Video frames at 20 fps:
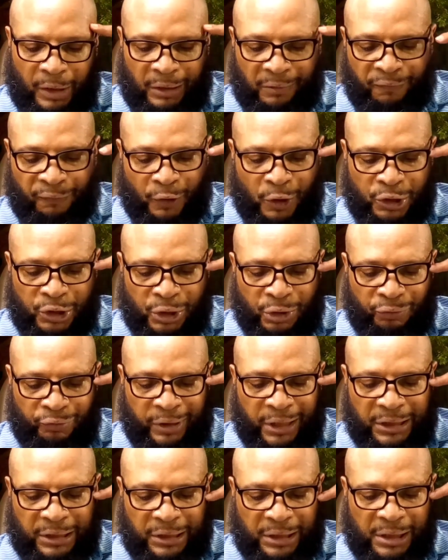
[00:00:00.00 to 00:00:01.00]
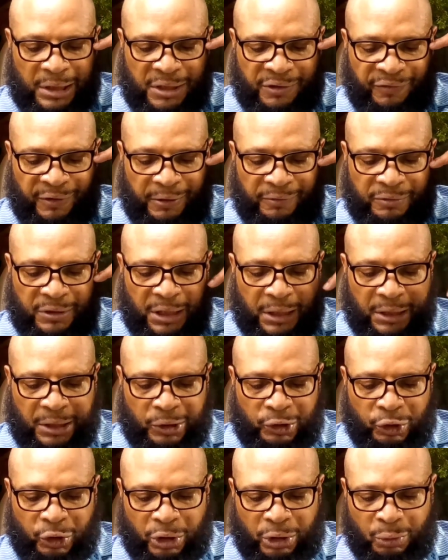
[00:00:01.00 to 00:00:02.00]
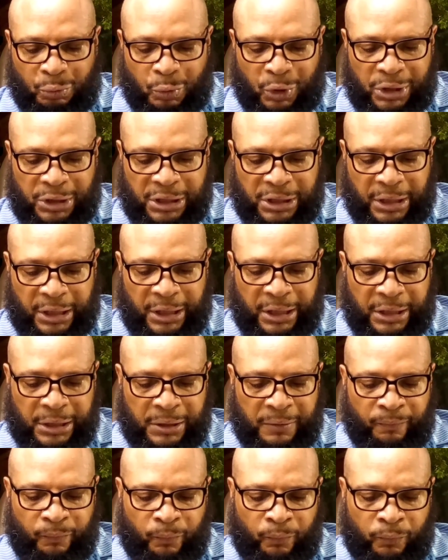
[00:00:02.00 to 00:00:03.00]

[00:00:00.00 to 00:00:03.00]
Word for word: And 1 Corinthians 15 and 31 says,